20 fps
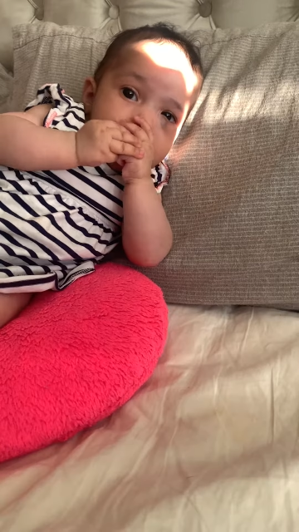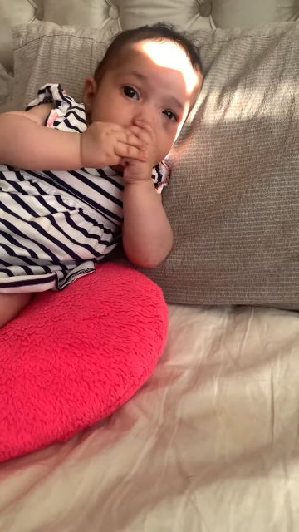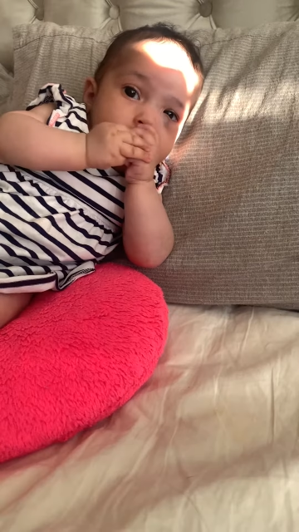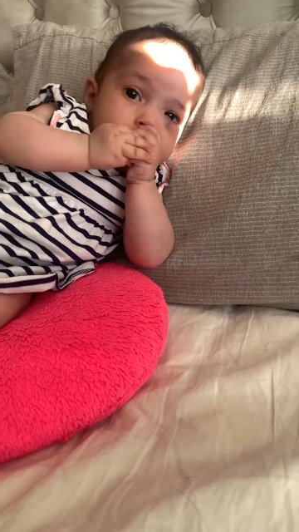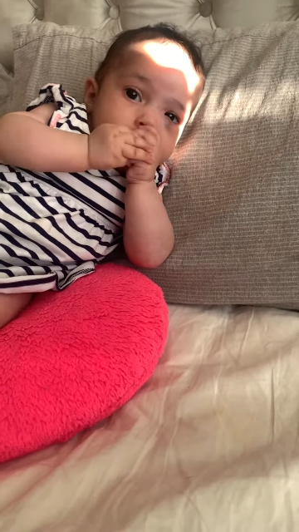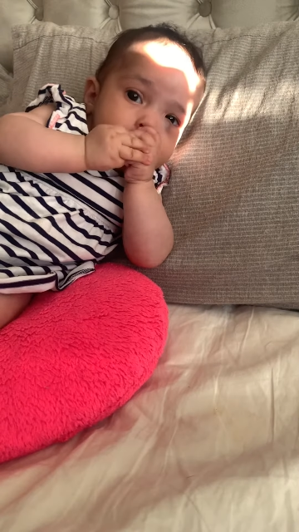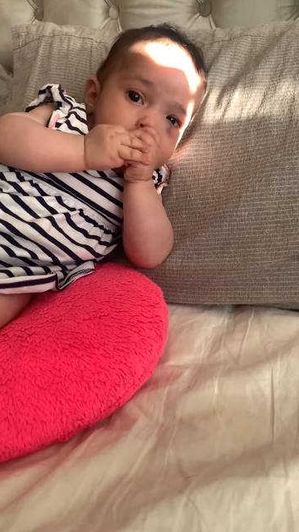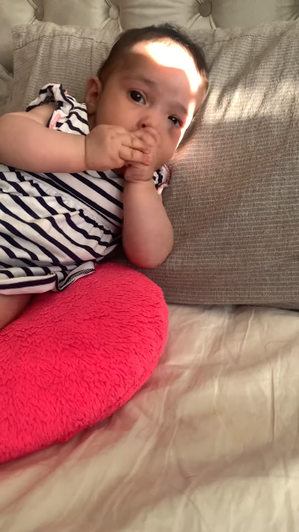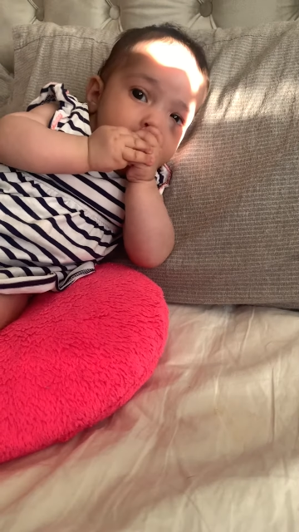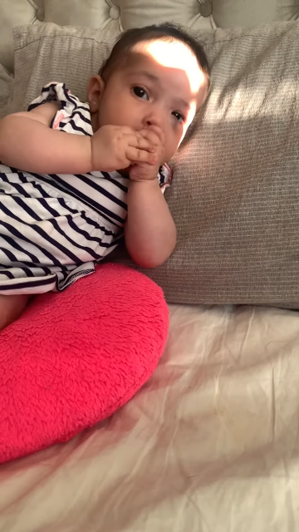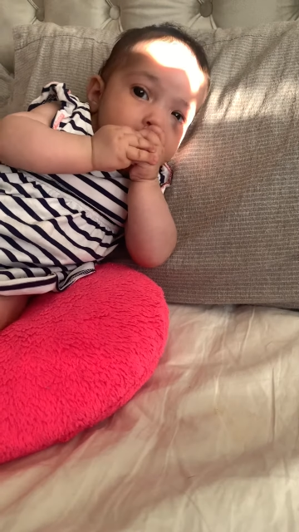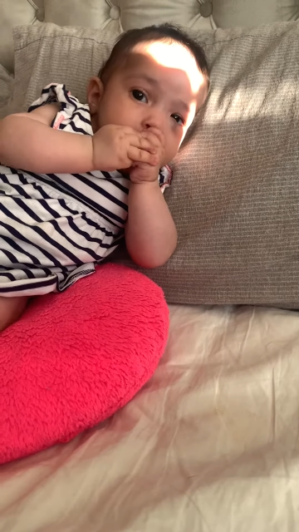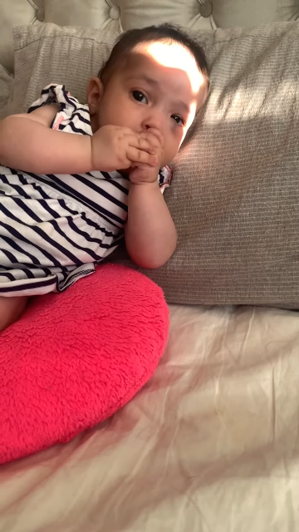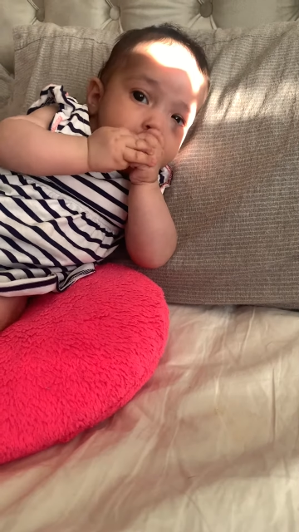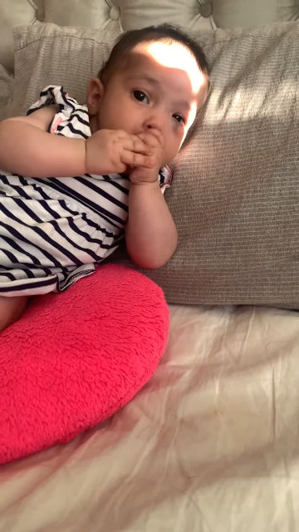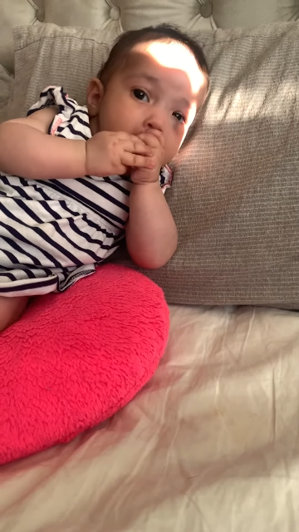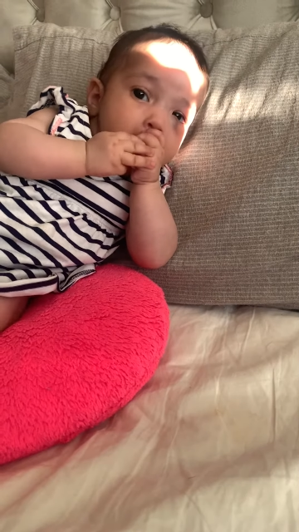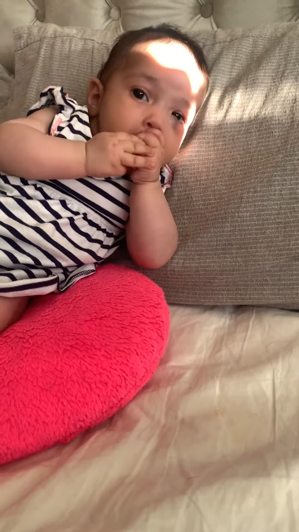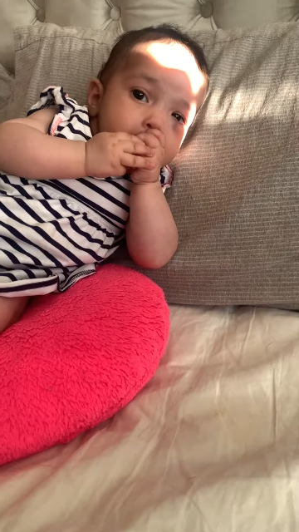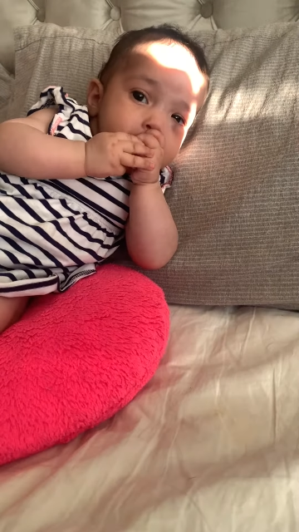Is she
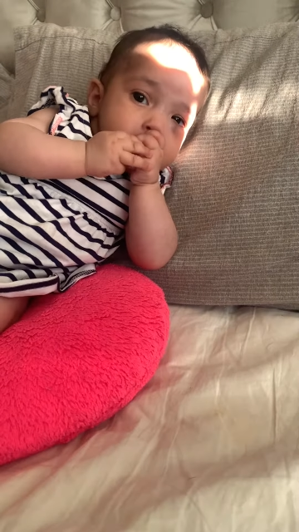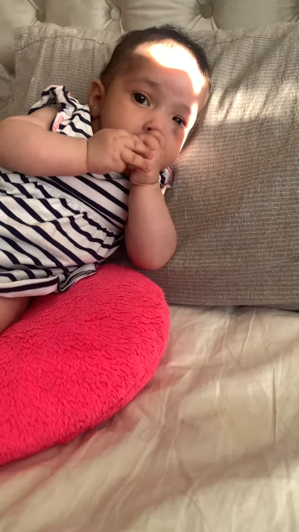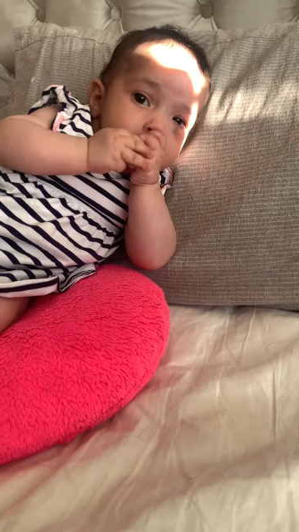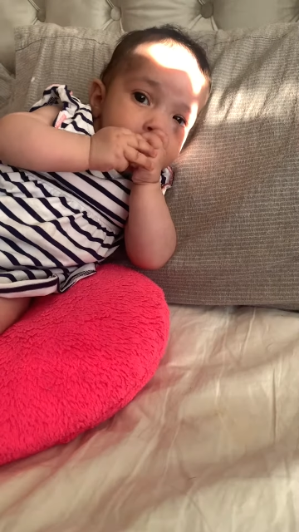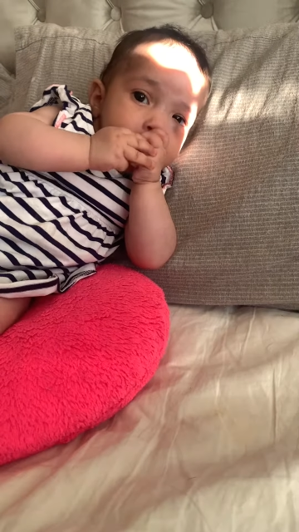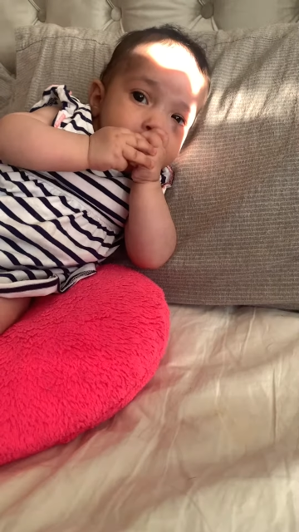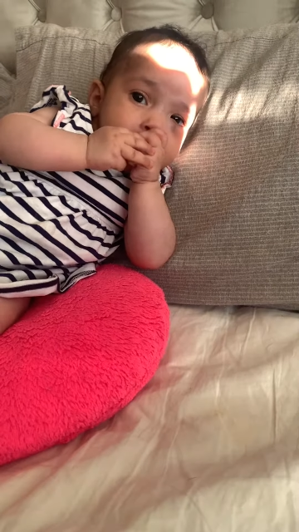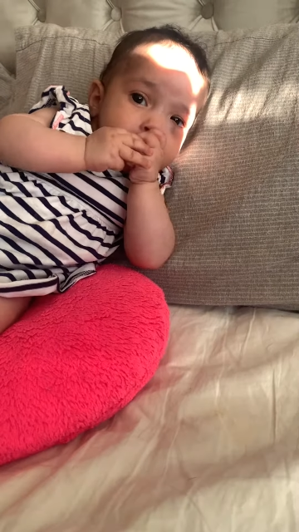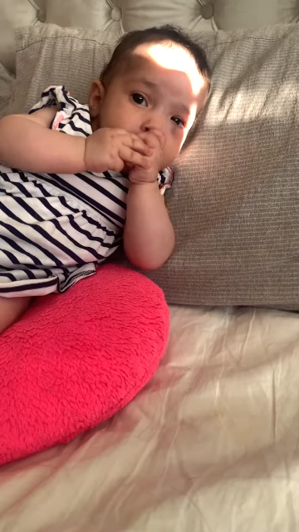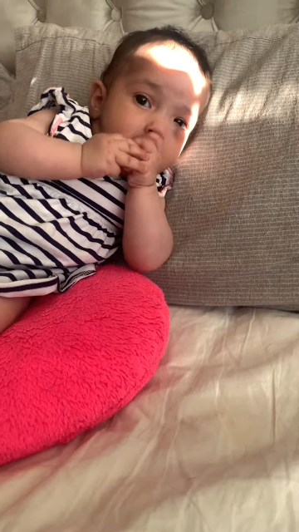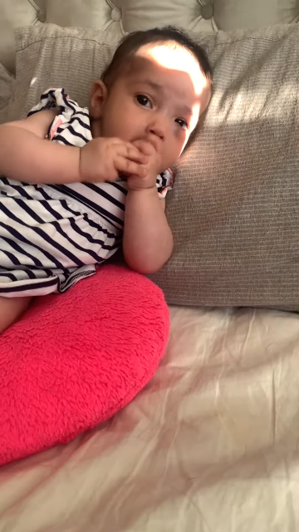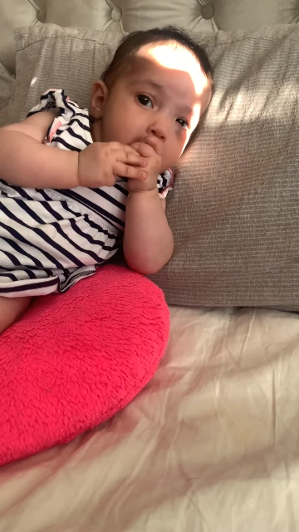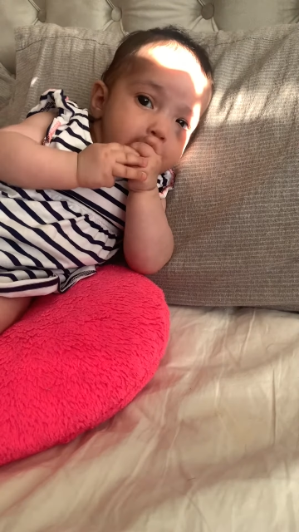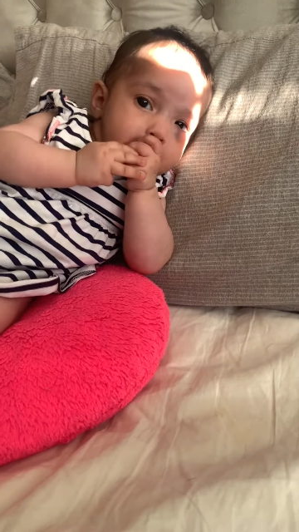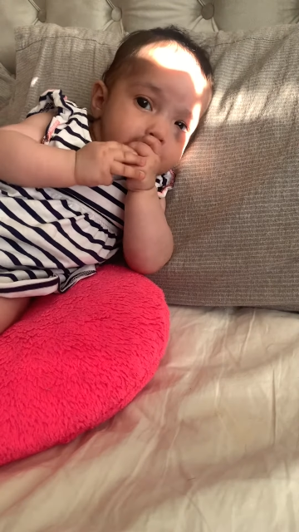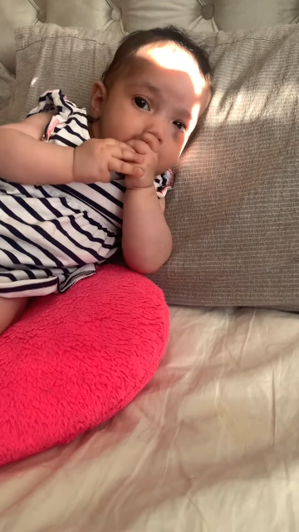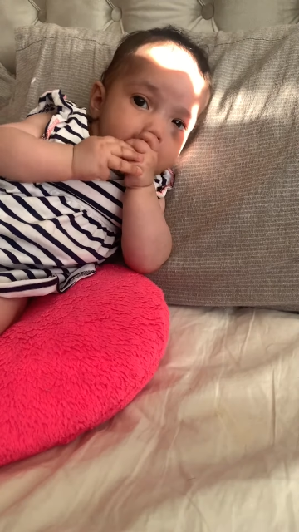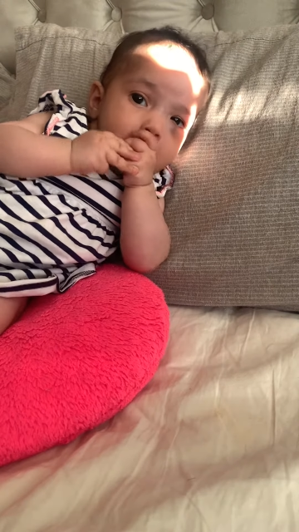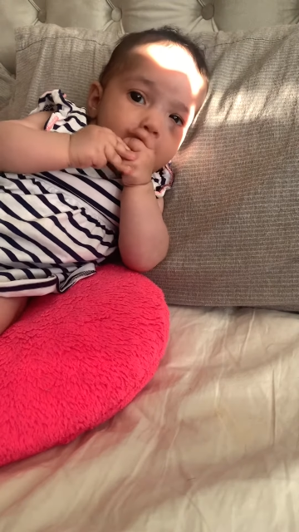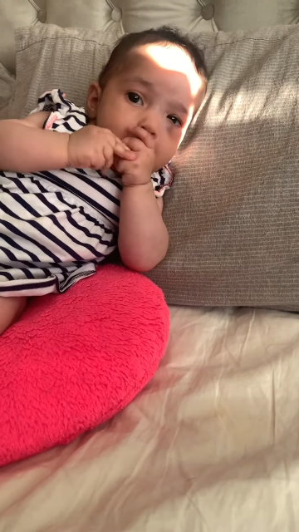ready, man? Getting
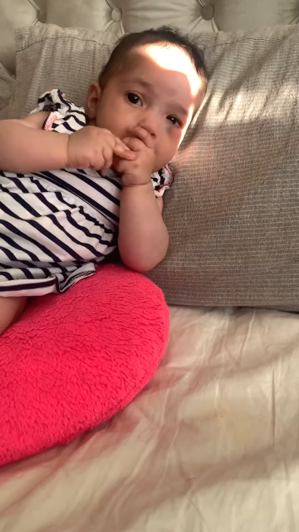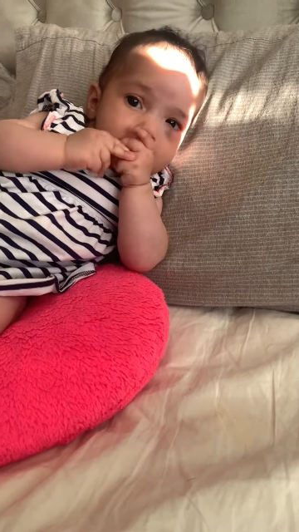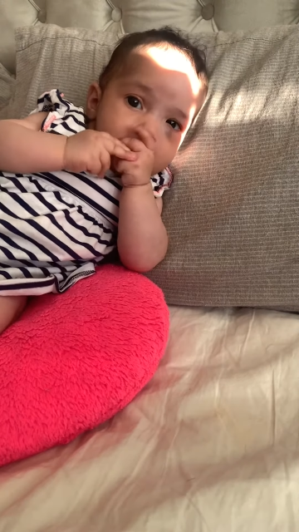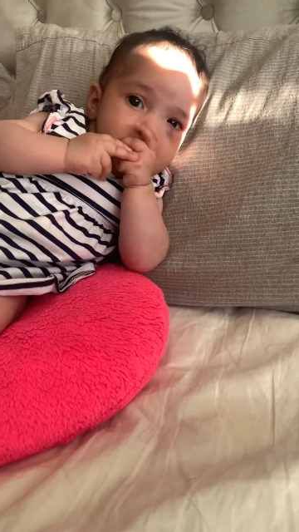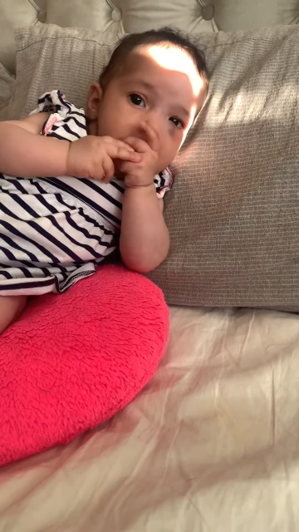ready.